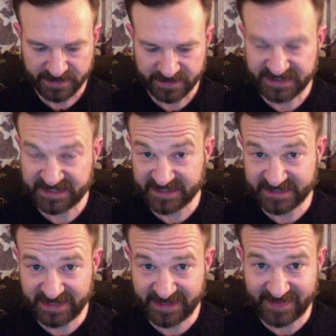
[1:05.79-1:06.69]

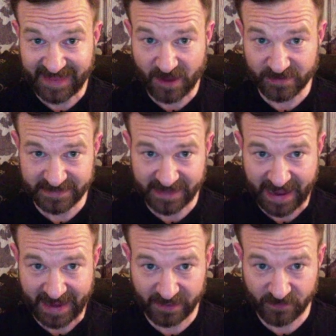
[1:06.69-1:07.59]
16,000
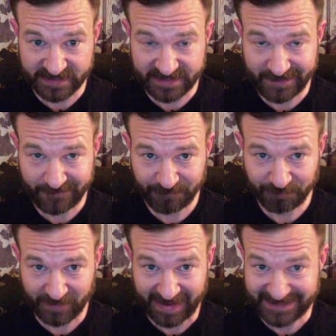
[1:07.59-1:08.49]
accuracy,
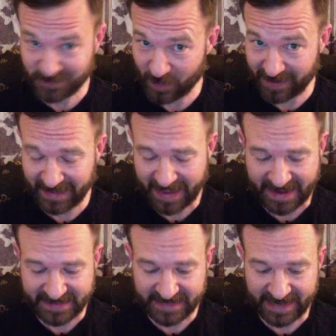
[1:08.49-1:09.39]
as well
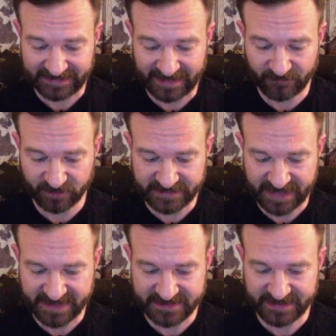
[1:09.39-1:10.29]
as a level
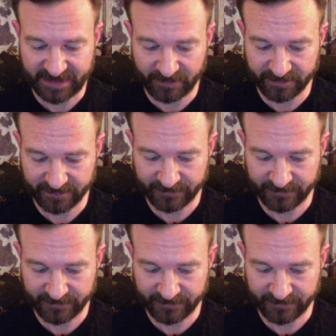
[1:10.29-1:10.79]
10 stealth.